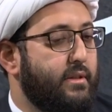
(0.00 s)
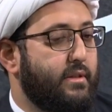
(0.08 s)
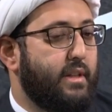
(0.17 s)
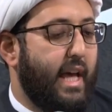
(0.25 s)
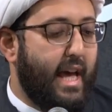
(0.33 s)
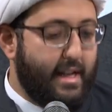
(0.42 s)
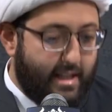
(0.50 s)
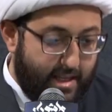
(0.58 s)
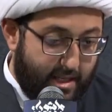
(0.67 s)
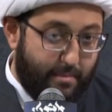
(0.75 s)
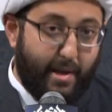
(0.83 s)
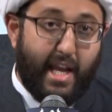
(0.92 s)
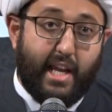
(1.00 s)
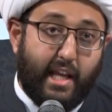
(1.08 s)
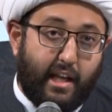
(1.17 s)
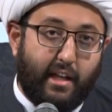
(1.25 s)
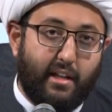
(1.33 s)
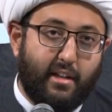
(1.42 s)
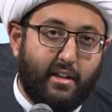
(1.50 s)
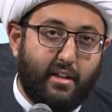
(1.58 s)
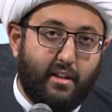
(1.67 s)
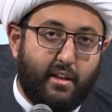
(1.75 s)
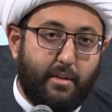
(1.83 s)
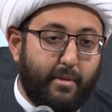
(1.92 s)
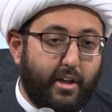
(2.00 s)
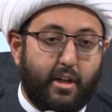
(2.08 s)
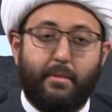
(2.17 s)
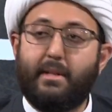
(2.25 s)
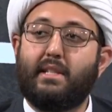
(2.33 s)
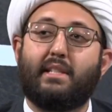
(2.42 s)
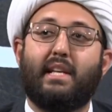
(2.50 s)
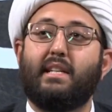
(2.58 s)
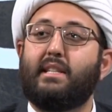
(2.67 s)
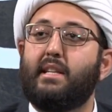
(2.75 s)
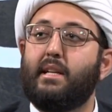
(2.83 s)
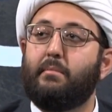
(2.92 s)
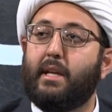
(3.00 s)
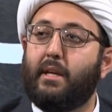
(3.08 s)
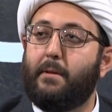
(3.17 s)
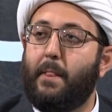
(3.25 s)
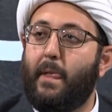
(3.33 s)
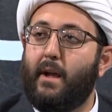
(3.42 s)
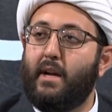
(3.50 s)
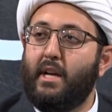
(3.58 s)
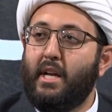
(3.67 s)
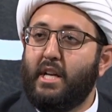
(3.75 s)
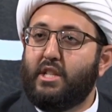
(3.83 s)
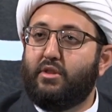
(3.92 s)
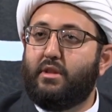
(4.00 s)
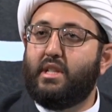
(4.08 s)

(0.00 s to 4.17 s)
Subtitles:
Anticipating, they might come and assassinate me. So this